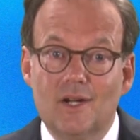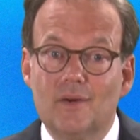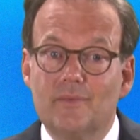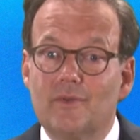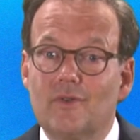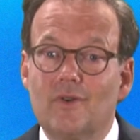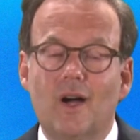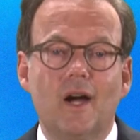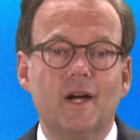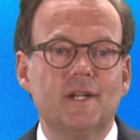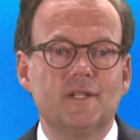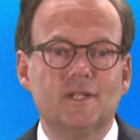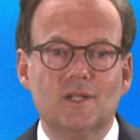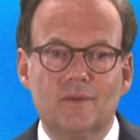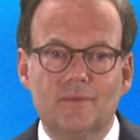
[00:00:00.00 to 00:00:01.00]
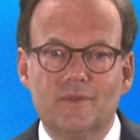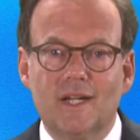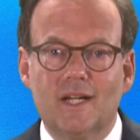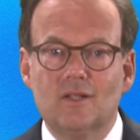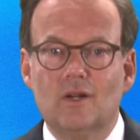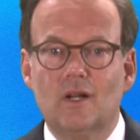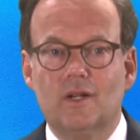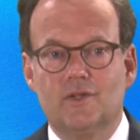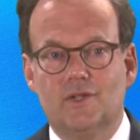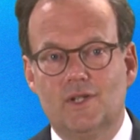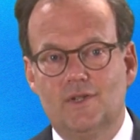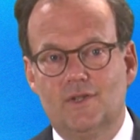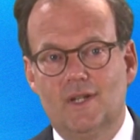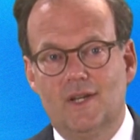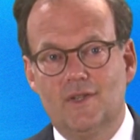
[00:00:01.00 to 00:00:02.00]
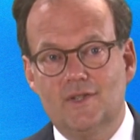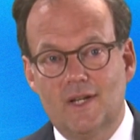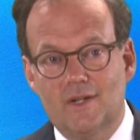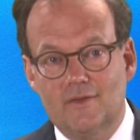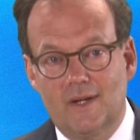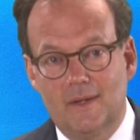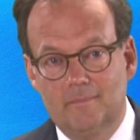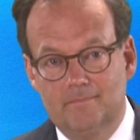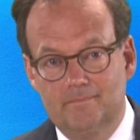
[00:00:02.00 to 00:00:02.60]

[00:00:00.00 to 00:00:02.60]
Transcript: a variety of technologies, etc.